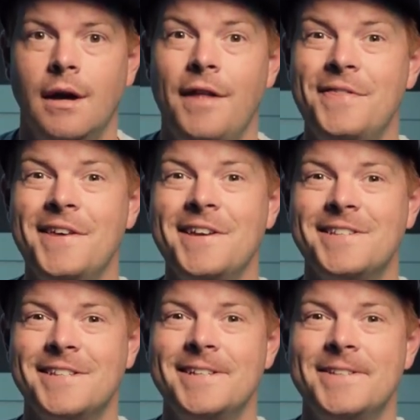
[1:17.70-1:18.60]
And
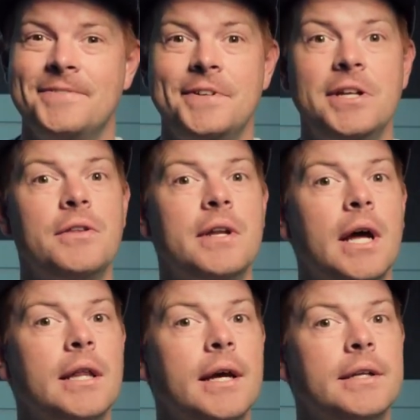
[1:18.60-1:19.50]
this is the video that
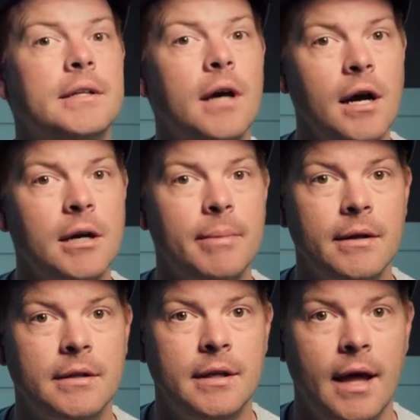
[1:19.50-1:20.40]
I'd like to talk
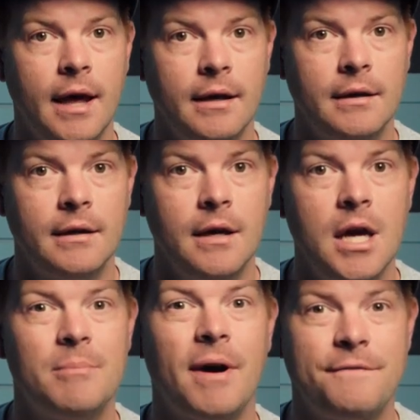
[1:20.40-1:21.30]
about today.
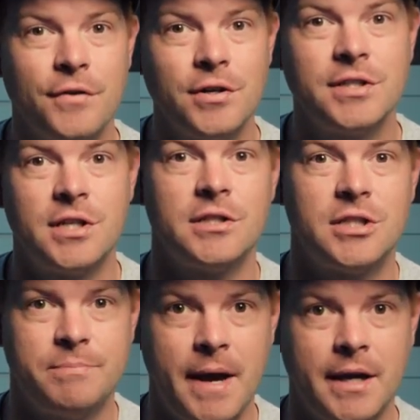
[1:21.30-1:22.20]
My first
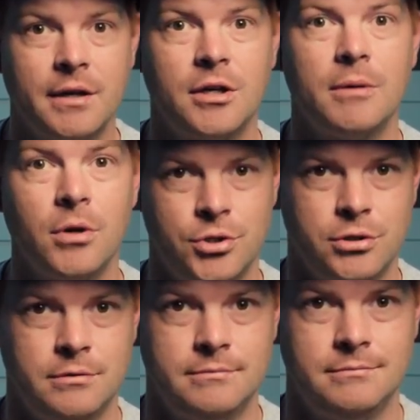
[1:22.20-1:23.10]
spec
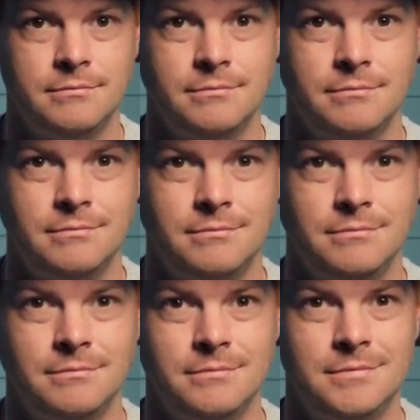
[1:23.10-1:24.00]
commercial.
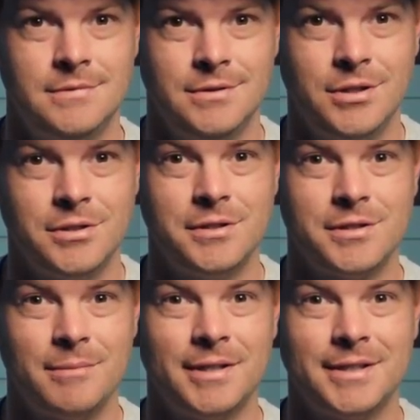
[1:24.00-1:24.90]
It goes a little
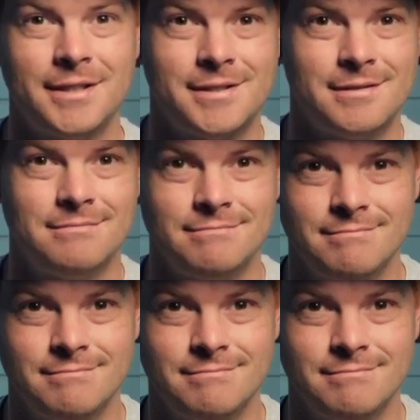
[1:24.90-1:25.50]
something like this.